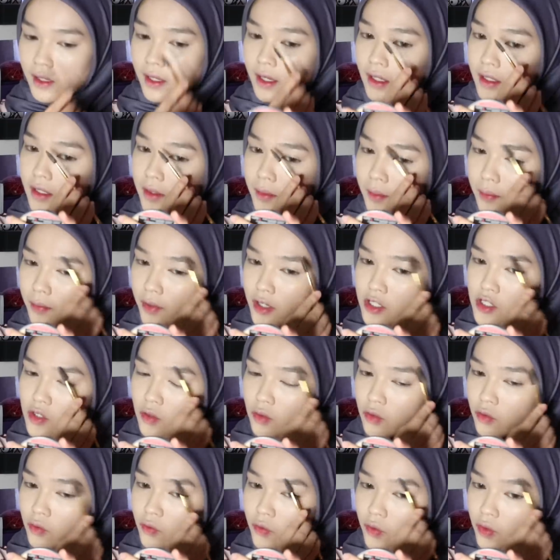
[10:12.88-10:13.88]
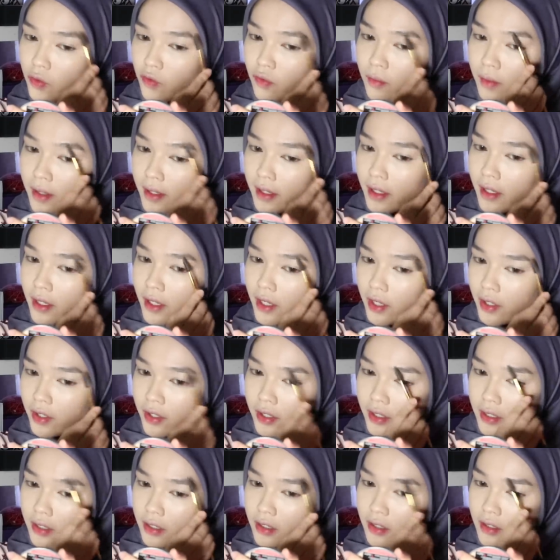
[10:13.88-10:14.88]
And I can brush dulu to my
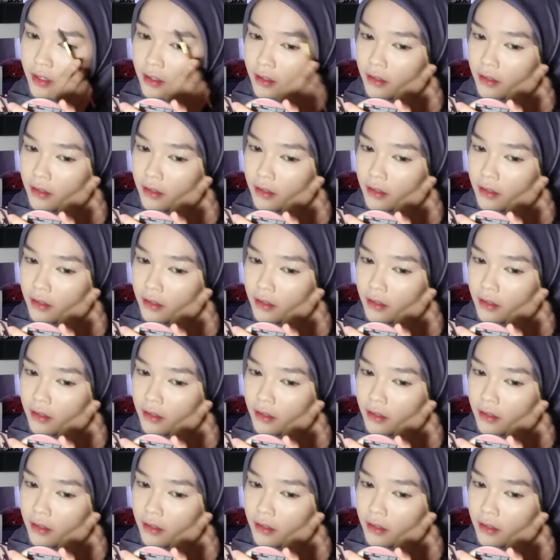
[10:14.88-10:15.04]
hair.